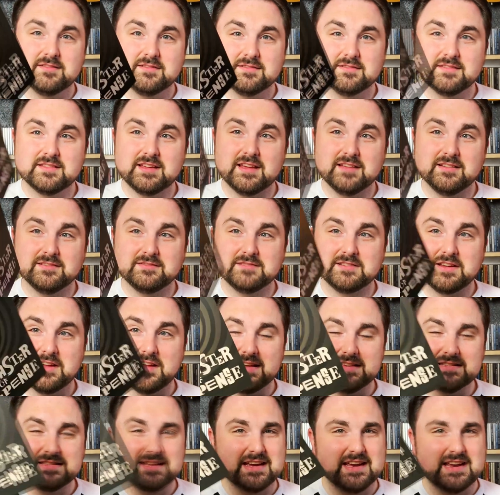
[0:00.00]
that
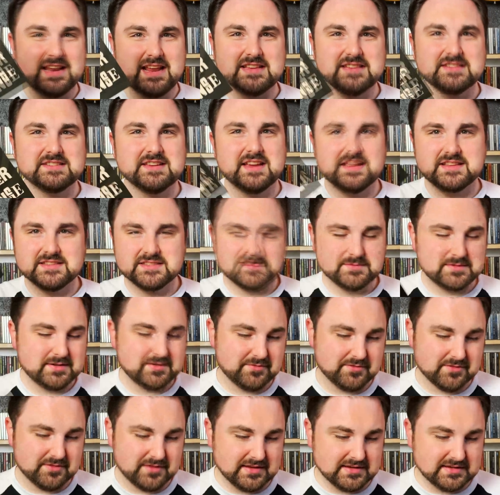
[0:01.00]
has like an essay and some
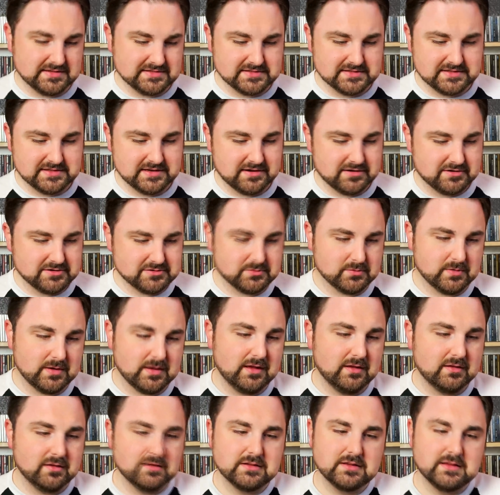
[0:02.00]
different things in there as
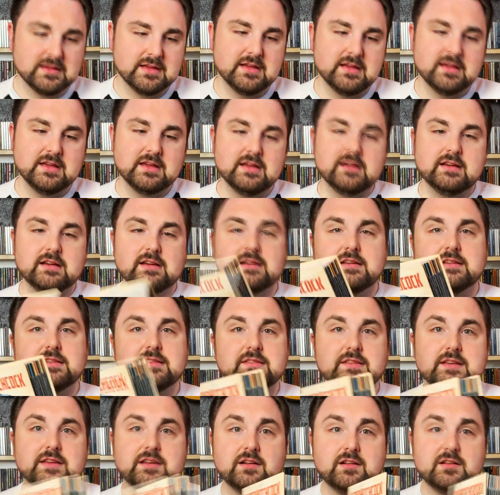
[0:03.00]
well.
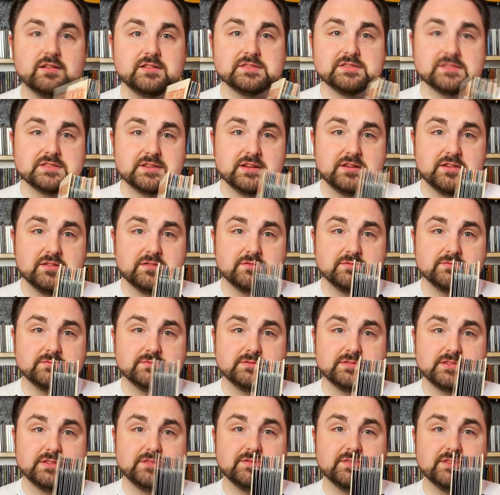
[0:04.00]
And then also
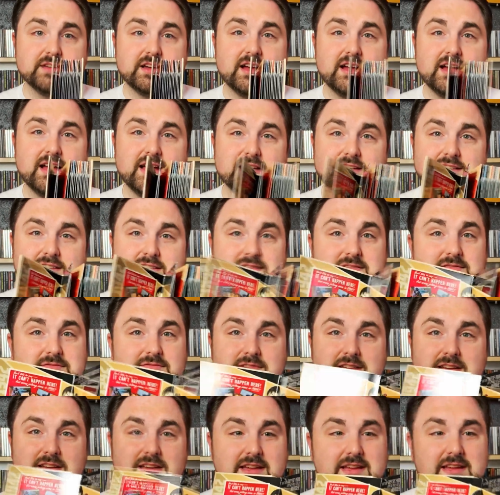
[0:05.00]
you've got,
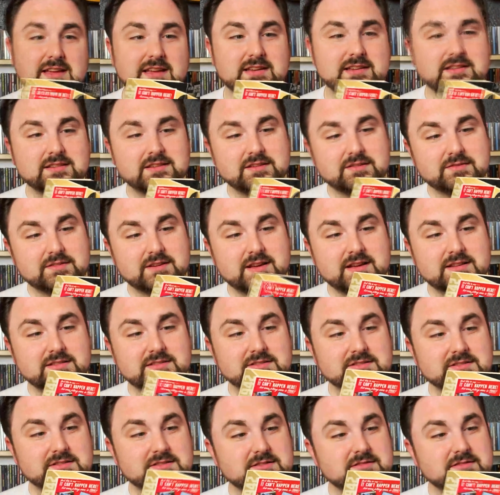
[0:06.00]
again, you've got
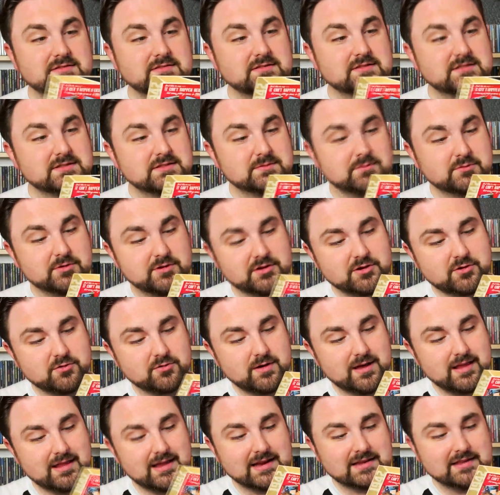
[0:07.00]
just some really
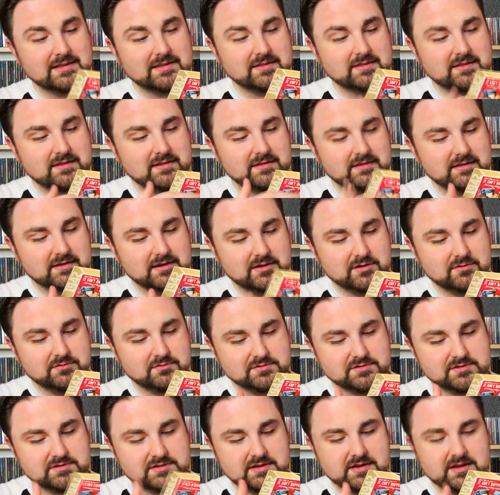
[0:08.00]
cool. I like that they
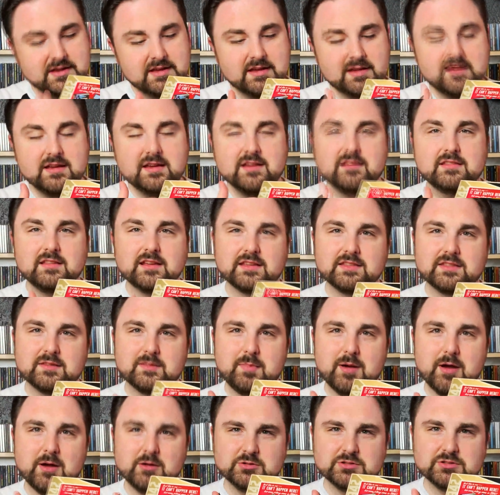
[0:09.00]
use like the
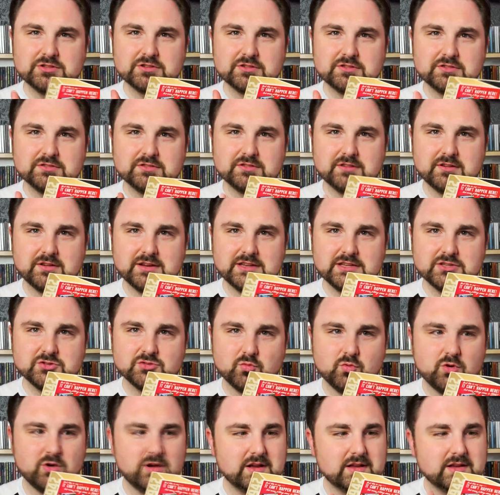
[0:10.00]
poster on each
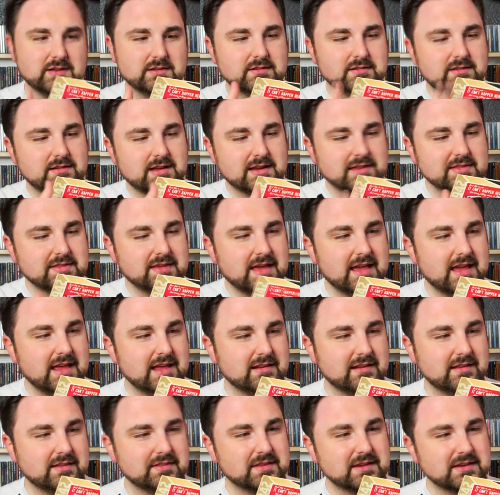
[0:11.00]
one like
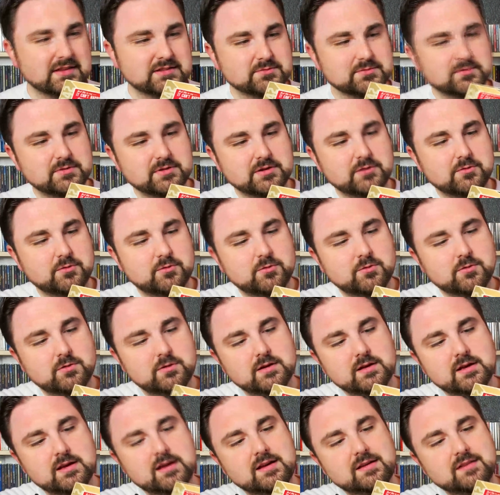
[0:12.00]
that. I think it's really cool.
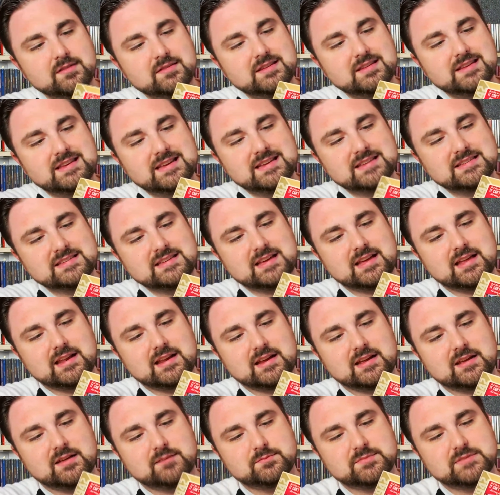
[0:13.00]
The disc kind
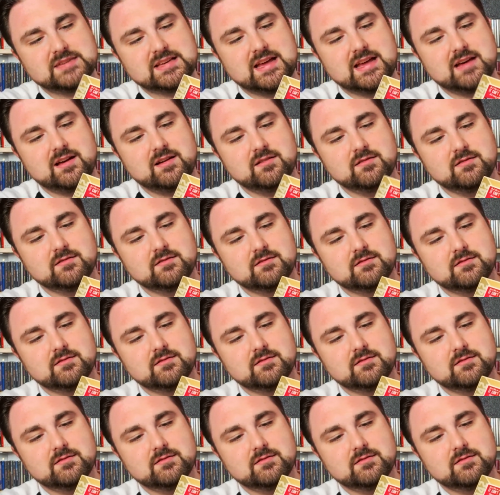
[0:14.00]
of comes out